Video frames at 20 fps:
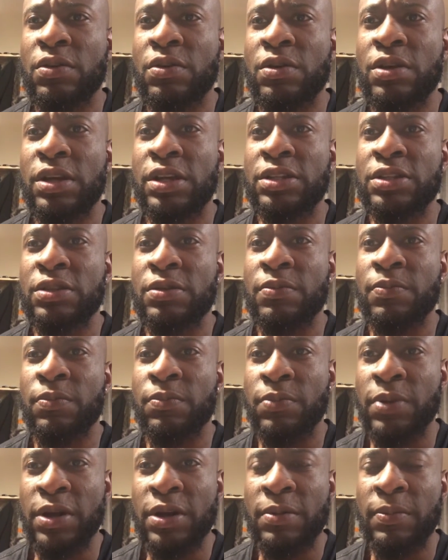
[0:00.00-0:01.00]
he's a
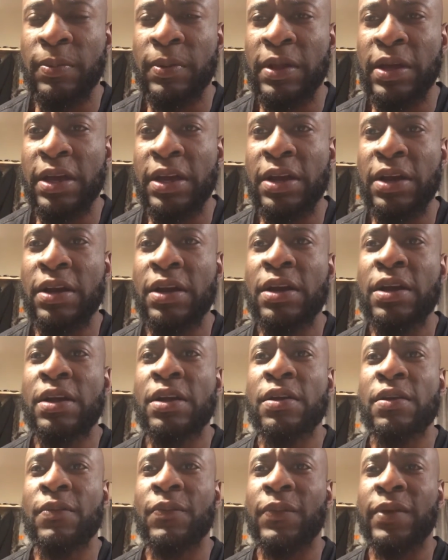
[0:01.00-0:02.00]
better player
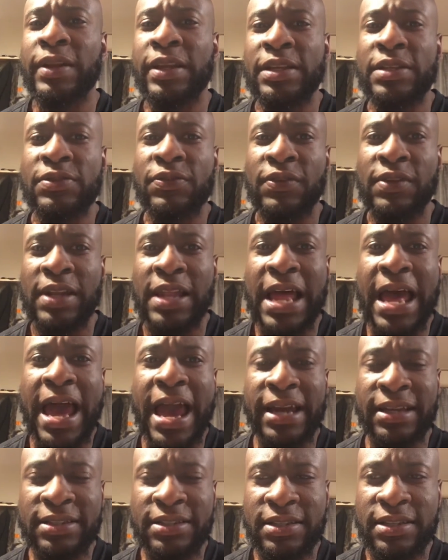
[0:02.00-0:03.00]
when he's
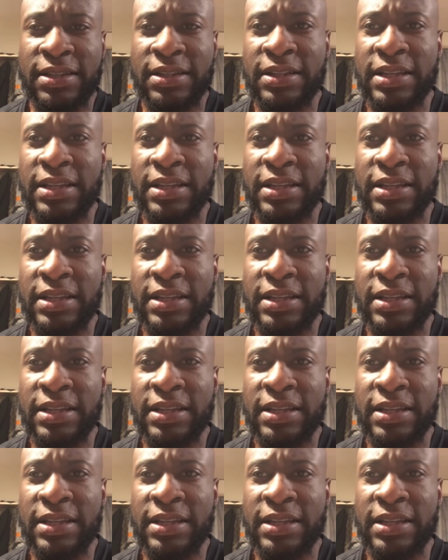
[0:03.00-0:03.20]
relaxed